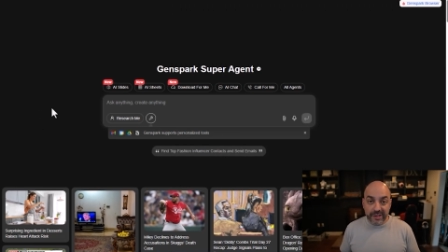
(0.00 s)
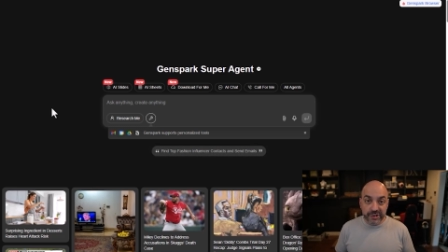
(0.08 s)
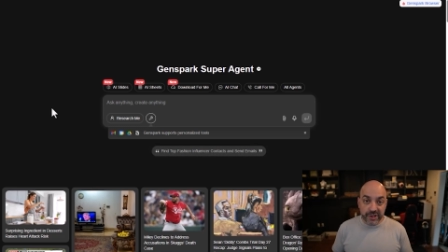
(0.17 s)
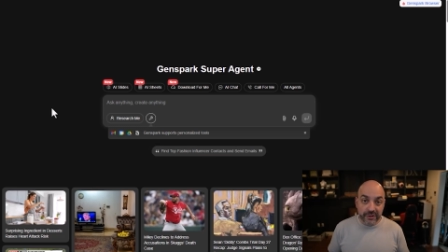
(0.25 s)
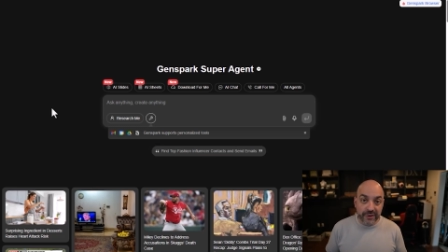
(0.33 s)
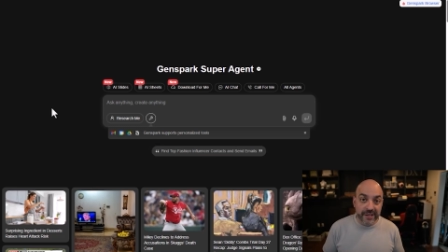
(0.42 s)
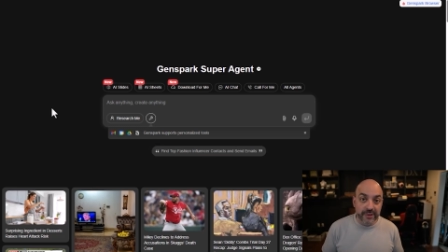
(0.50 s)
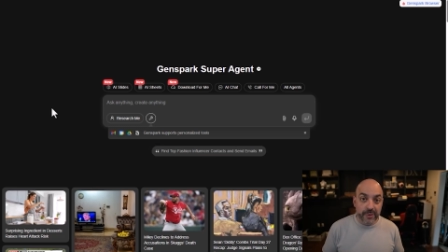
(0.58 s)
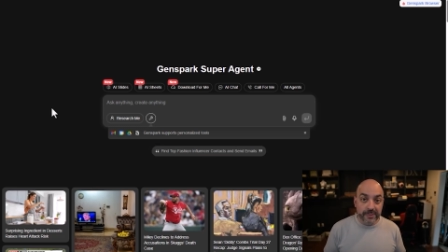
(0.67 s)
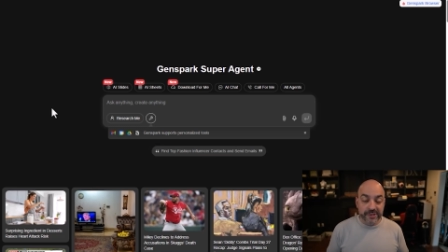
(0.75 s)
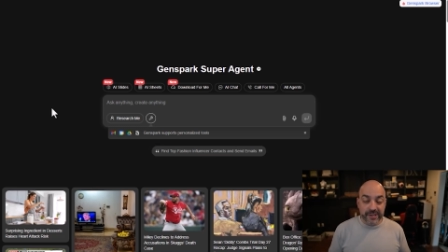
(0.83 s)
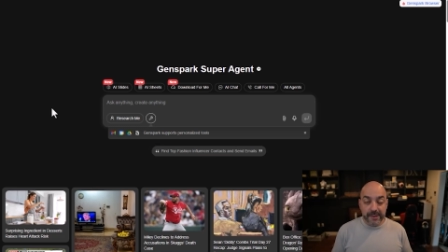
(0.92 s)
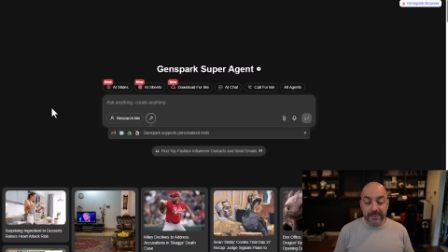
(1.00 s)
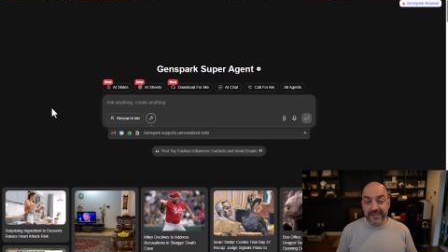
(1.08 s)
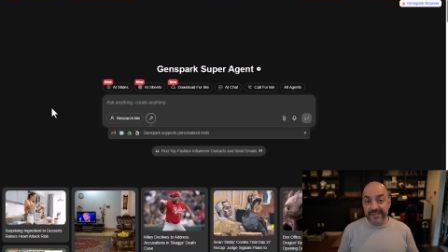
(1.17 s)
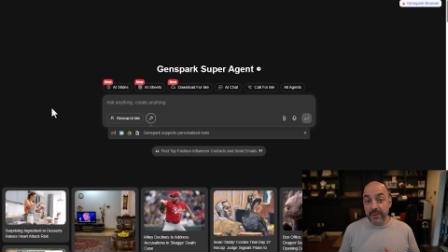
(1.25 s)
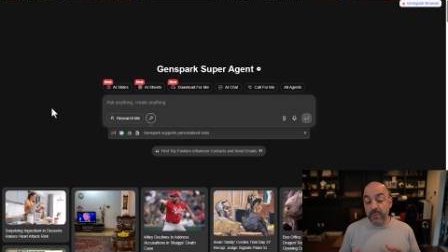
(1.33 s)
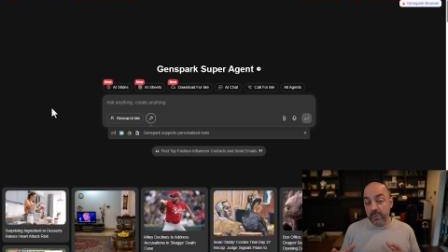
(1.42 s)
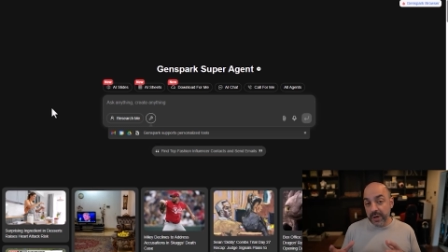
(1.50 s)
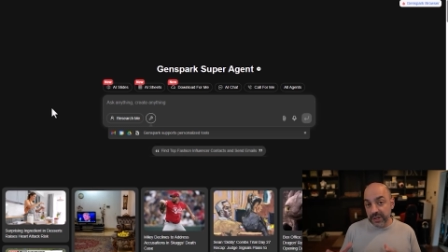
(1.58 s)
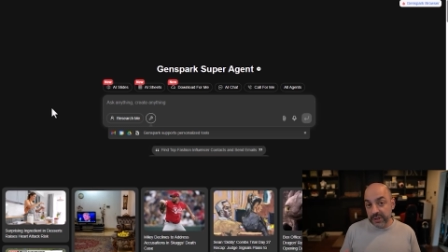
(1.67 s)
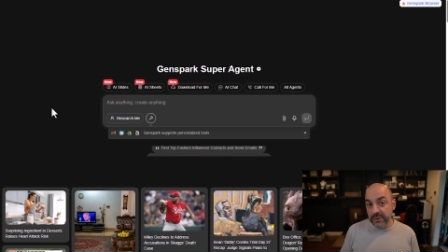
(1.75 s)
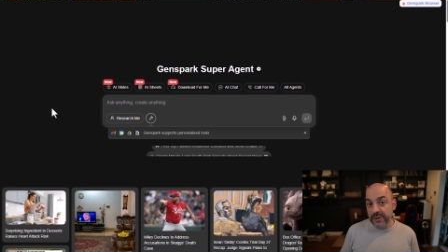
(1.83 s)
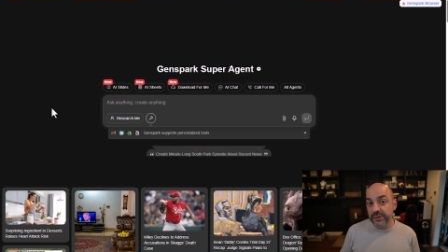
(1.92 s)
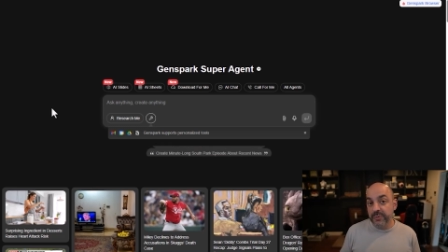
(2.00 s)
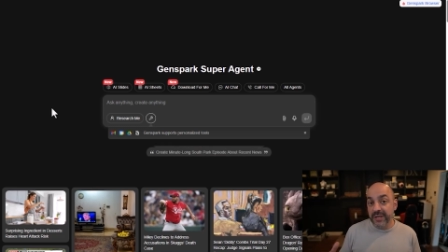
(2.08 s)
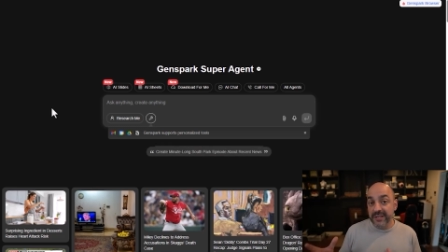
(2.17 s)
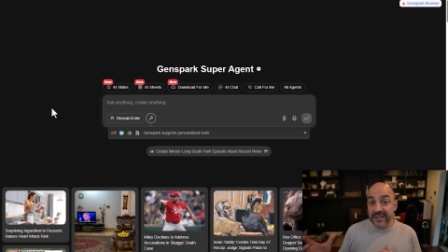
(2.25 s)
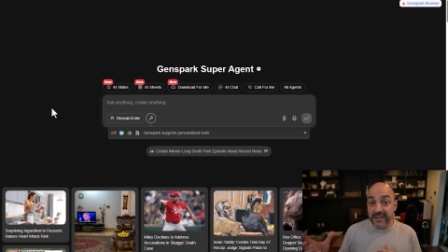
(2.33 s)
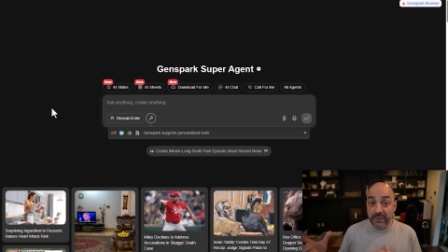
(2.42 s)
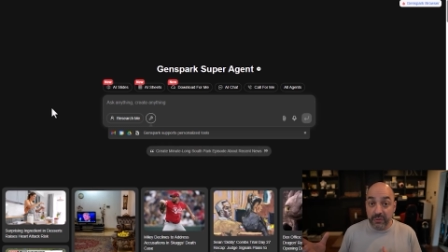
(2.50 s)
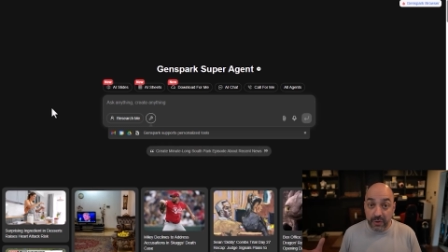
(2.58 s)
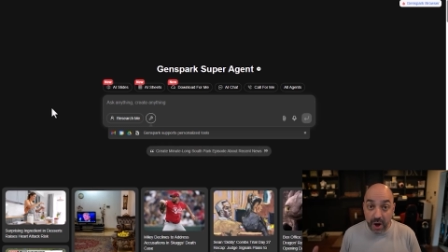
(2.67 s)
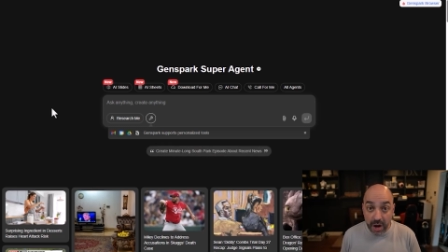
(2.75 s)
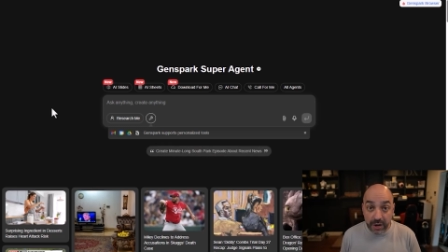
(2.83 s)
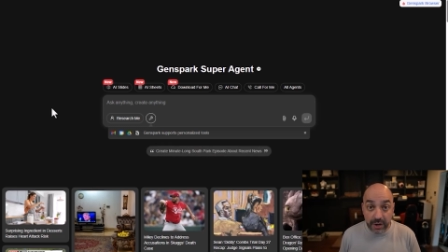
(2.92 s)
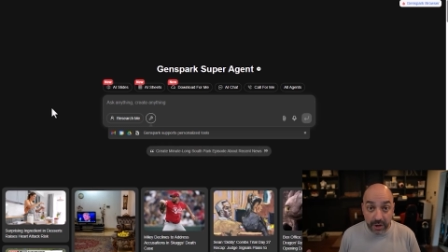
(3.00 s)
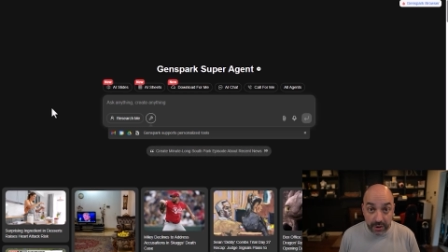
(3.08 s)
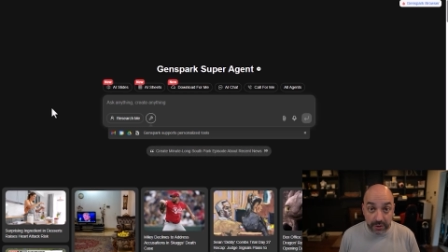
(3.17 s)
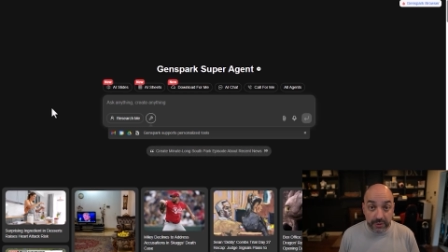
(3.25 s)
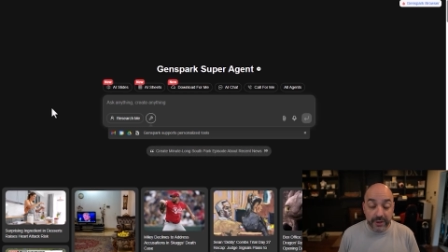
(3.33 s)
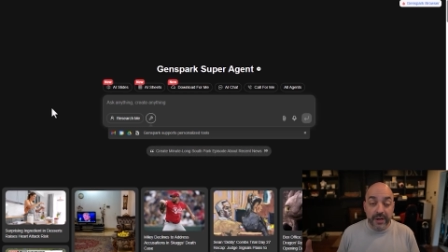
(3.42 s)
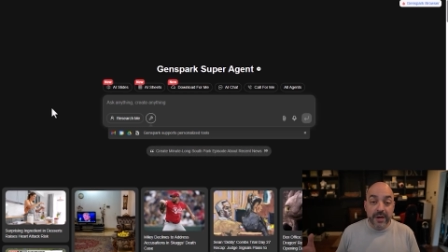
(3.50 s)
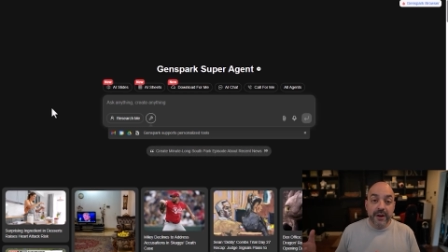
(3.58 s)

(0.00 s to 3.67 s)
it's generating the website because then what we're going to do is we're going to take the raw code